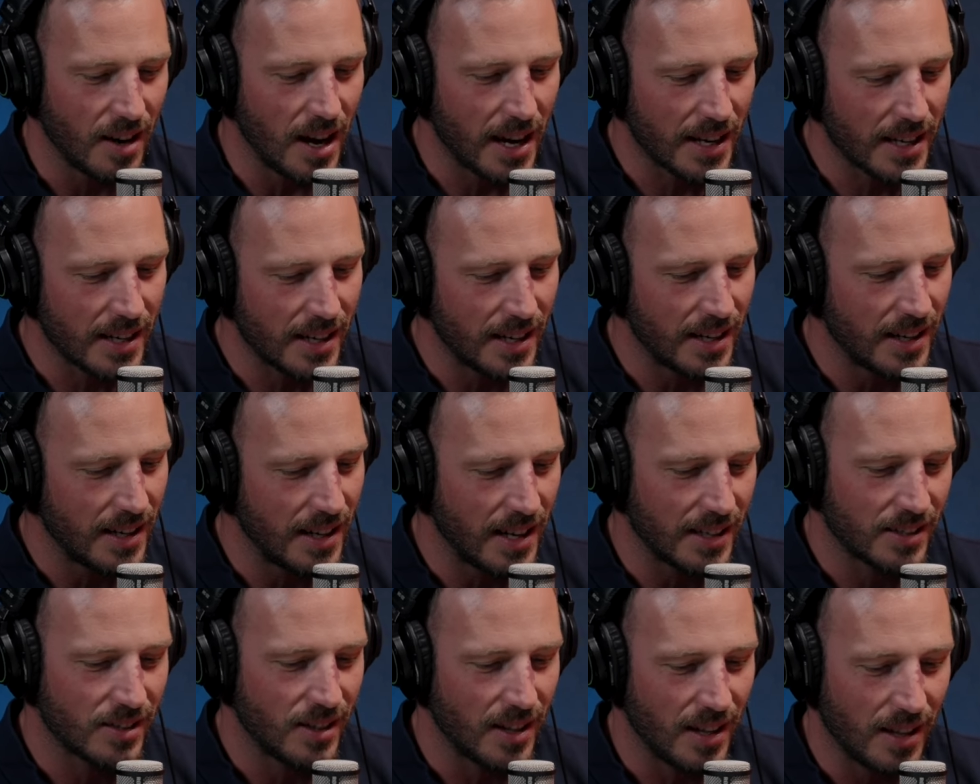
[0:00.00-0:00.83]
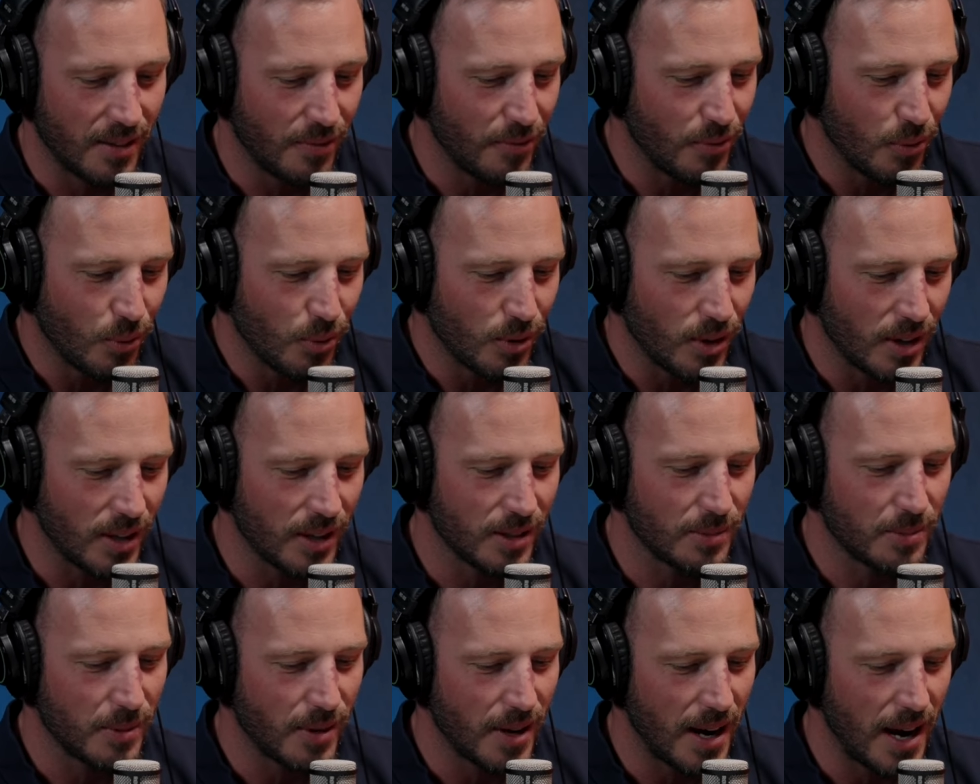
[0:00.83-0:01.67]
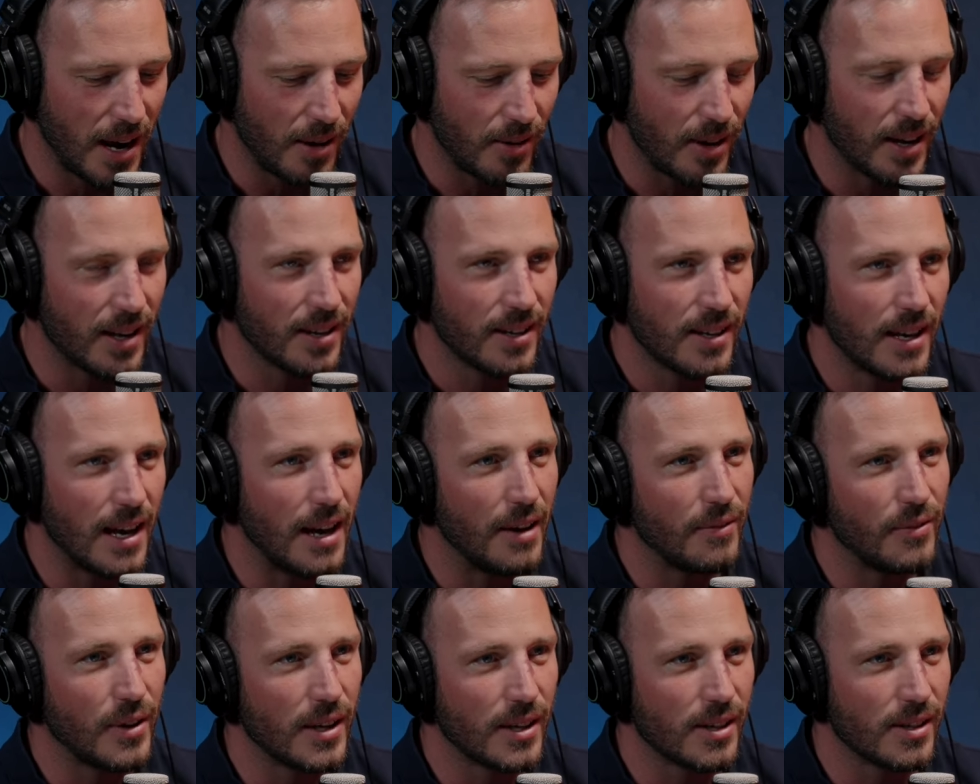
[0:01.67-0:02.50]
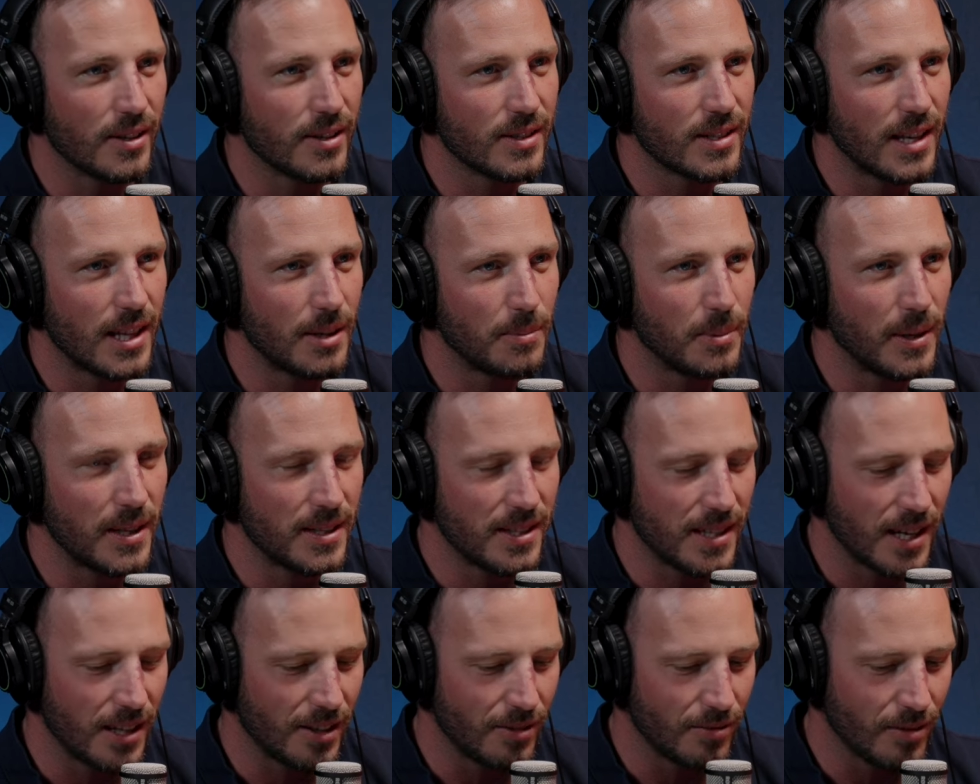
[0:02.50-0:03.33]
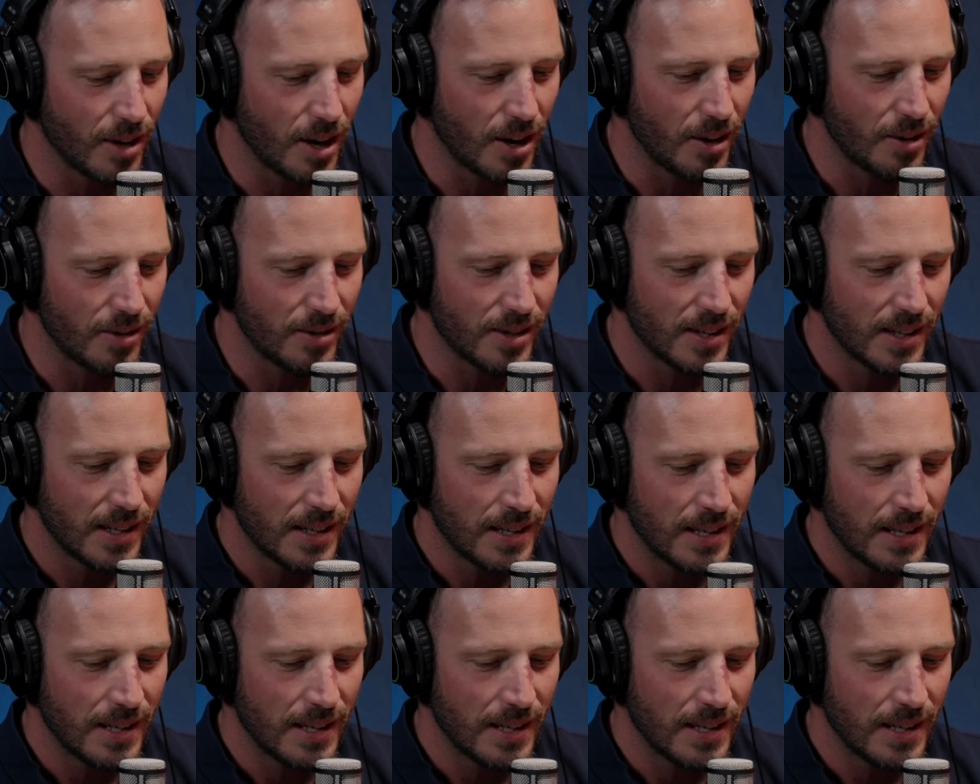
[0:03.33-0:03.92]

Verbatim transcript: I can get an extra another four dollars per hour uh, if I go to this other place down the road.